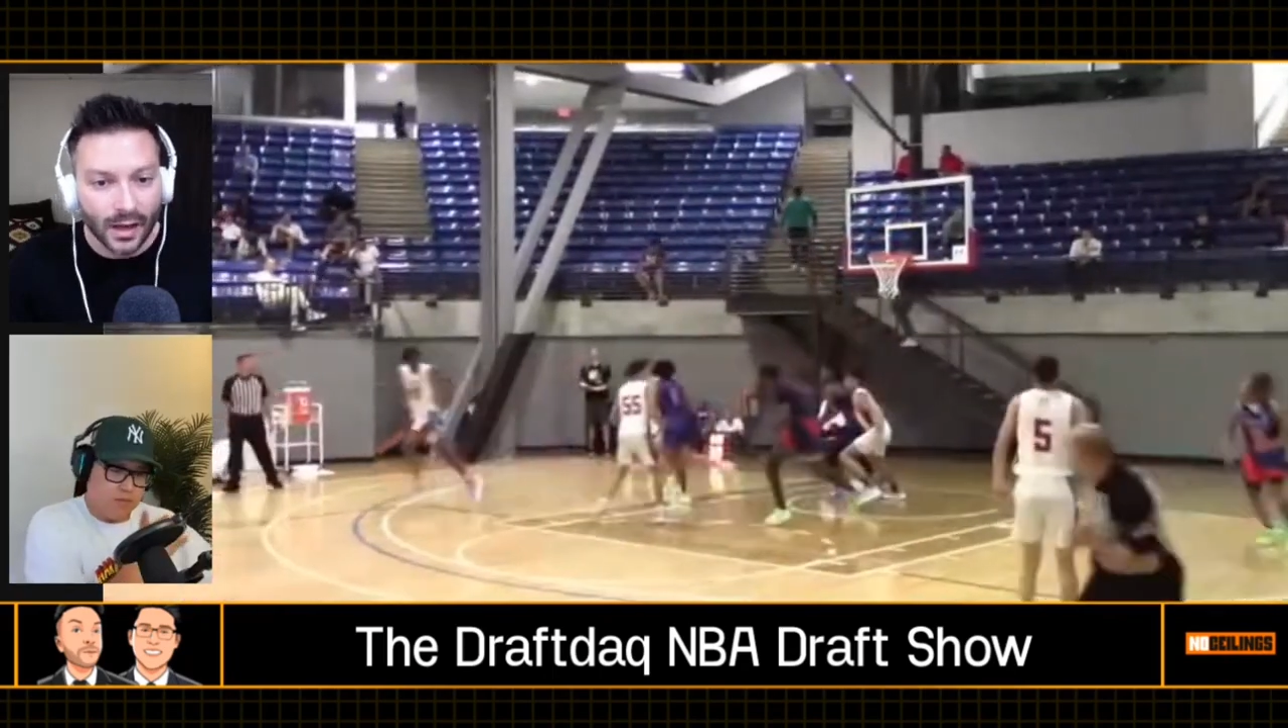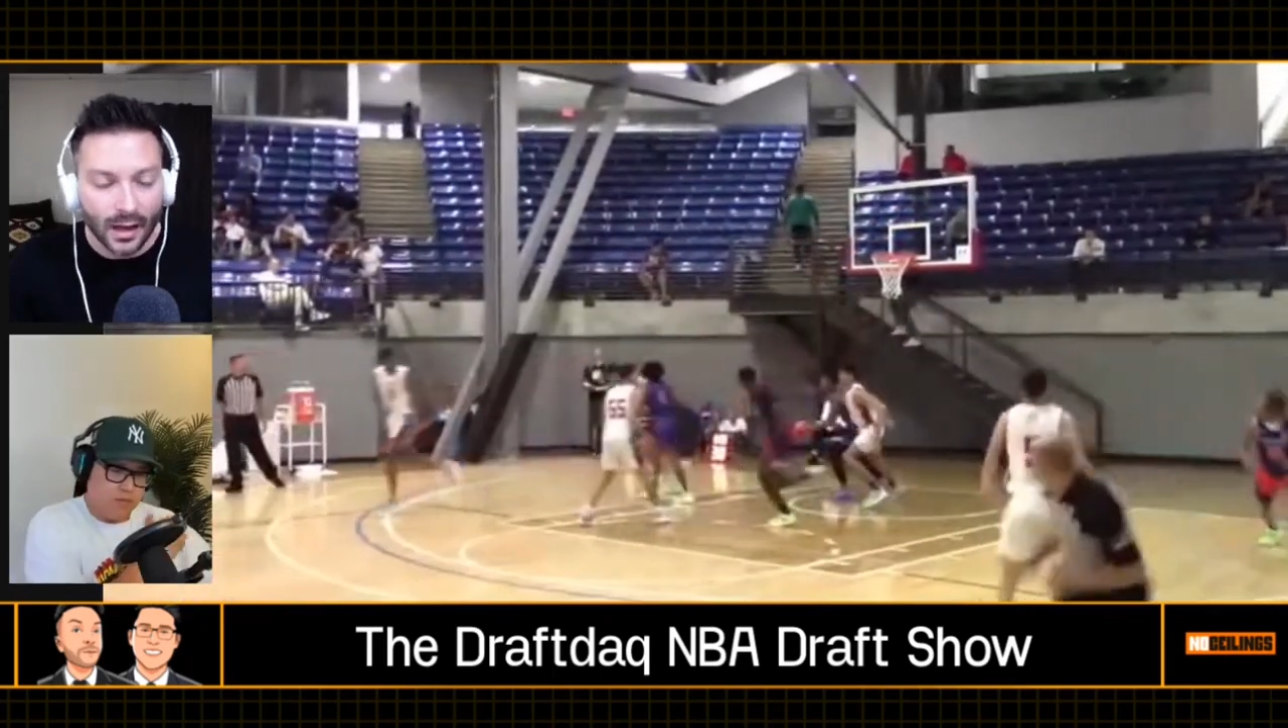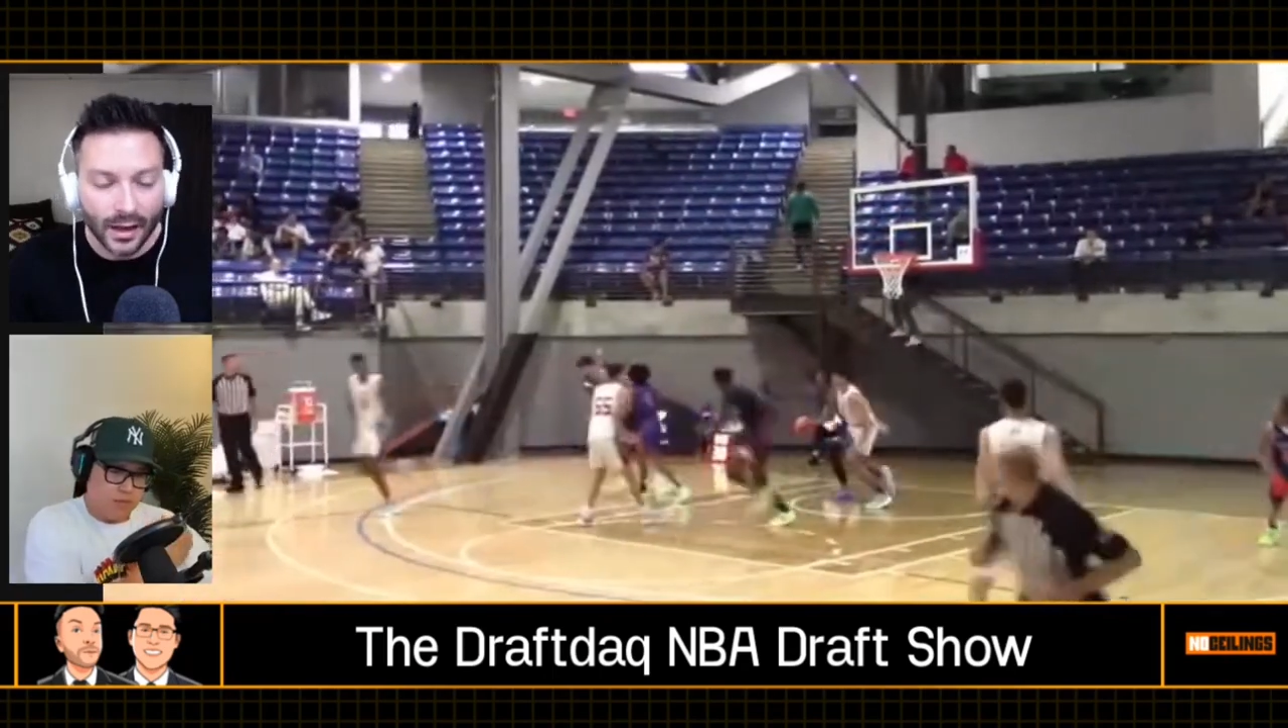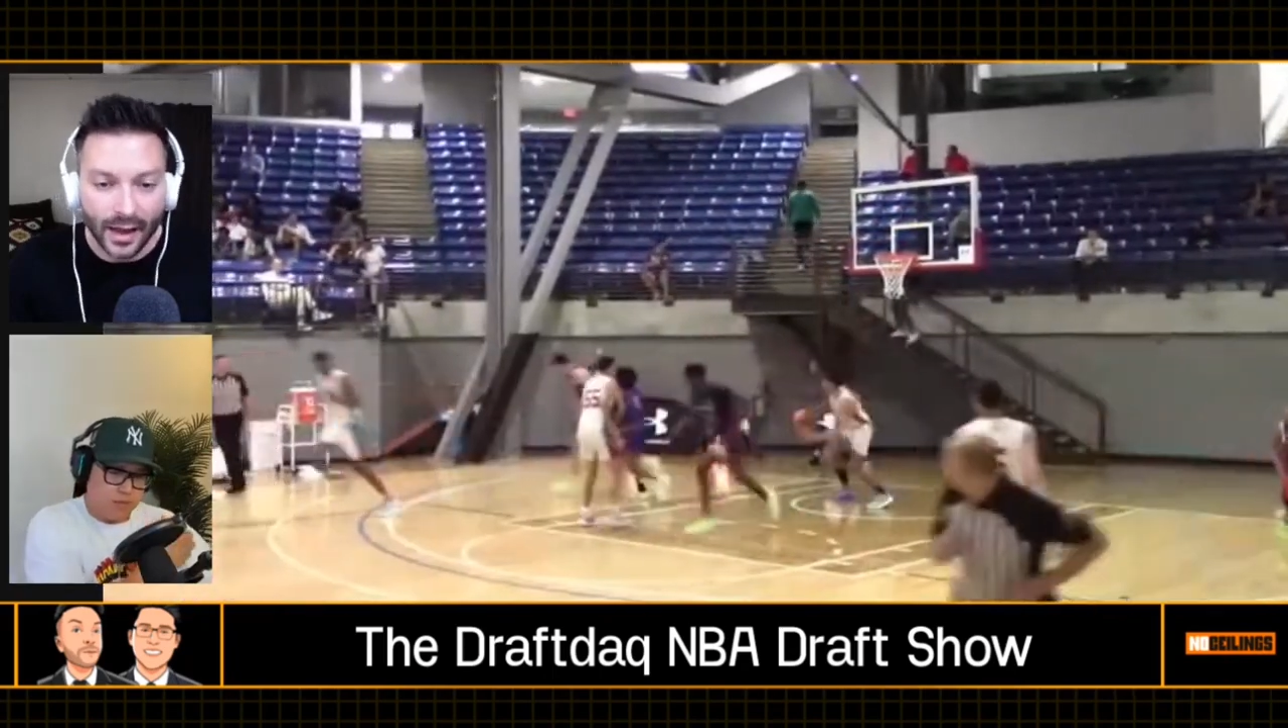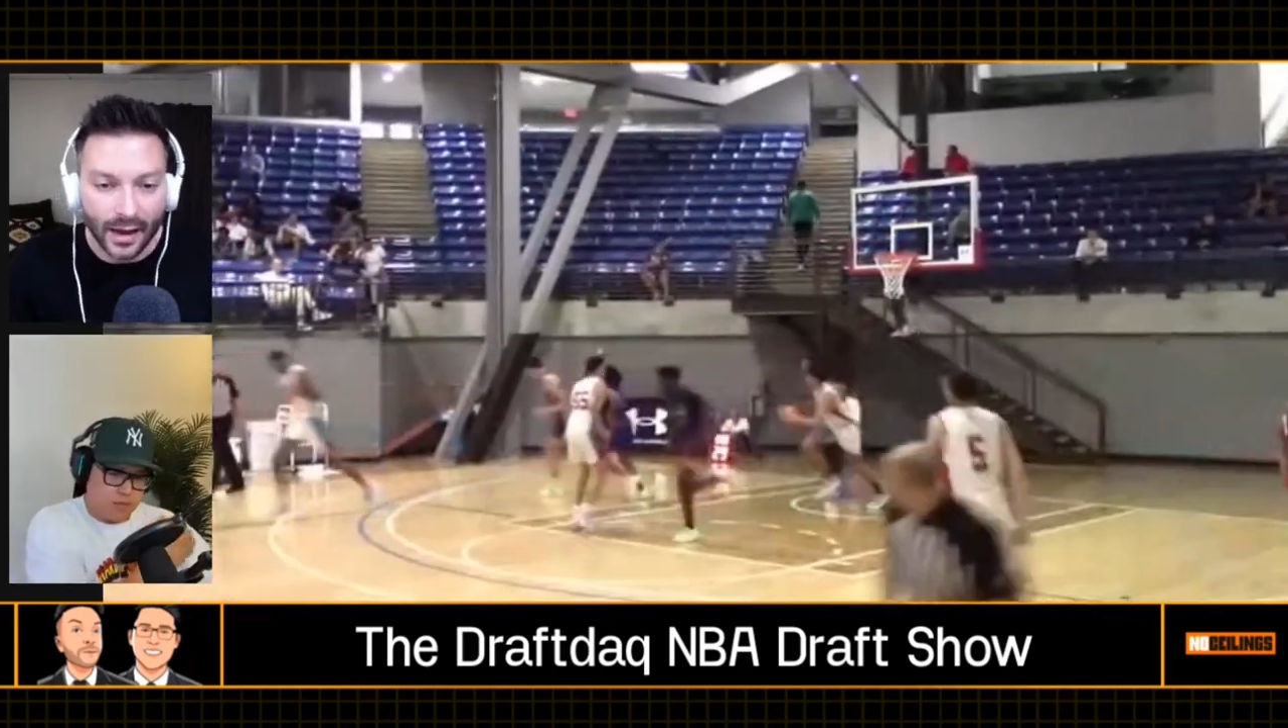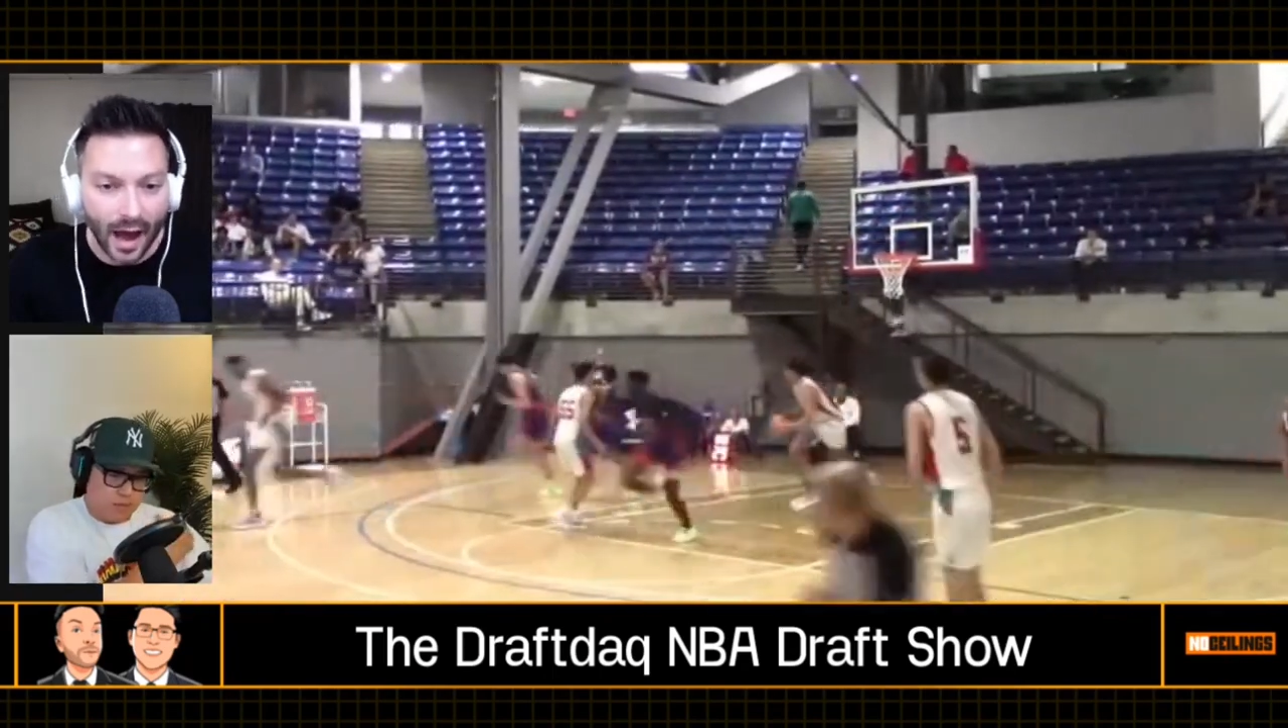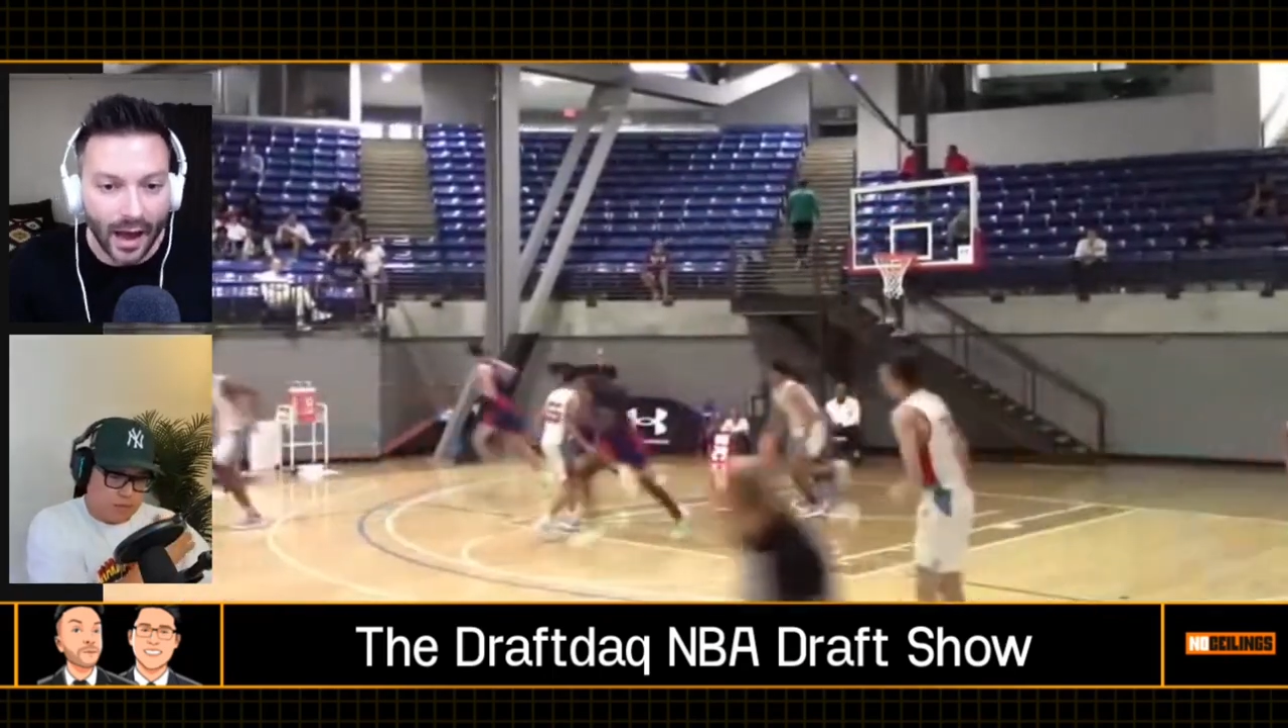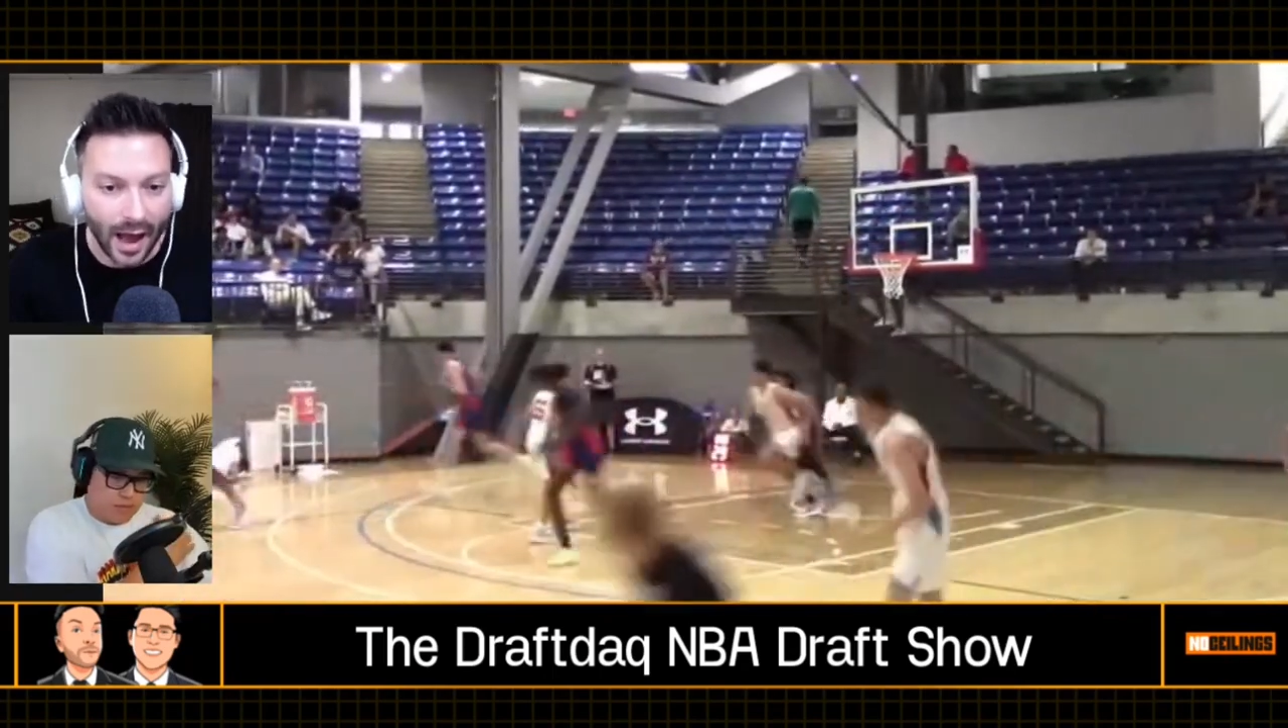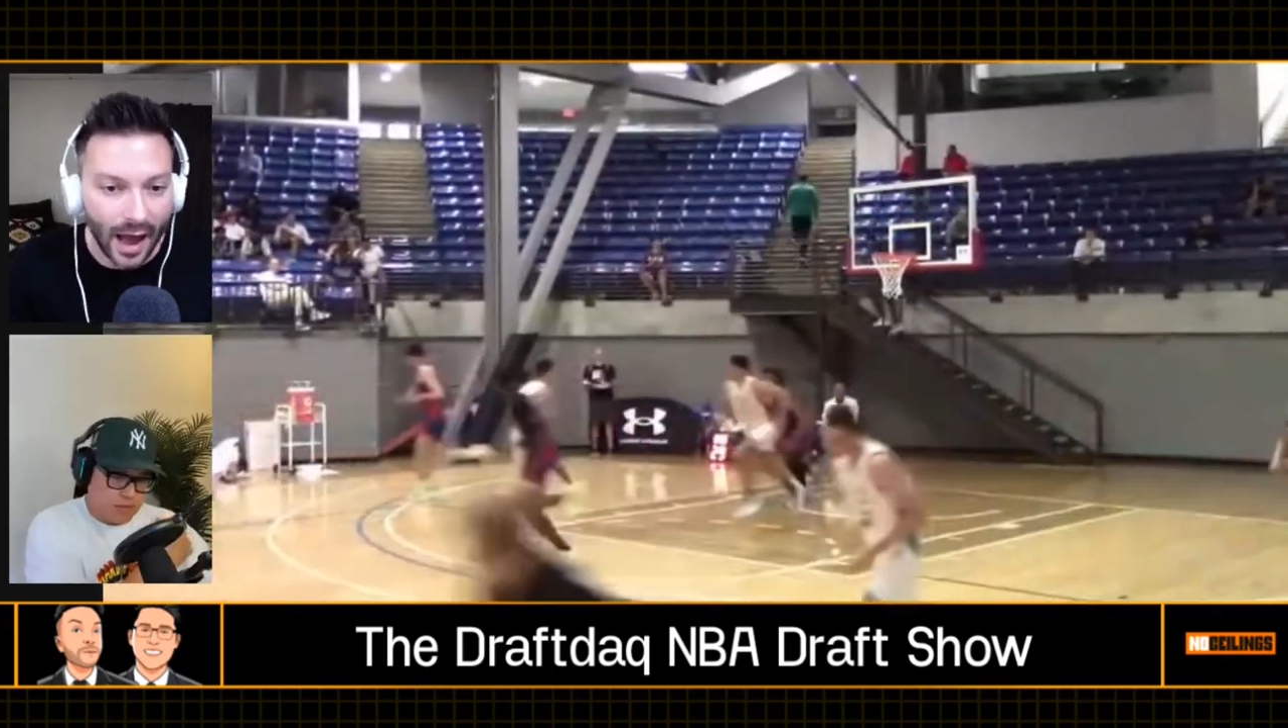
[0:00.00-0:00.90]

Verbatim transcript: again, I,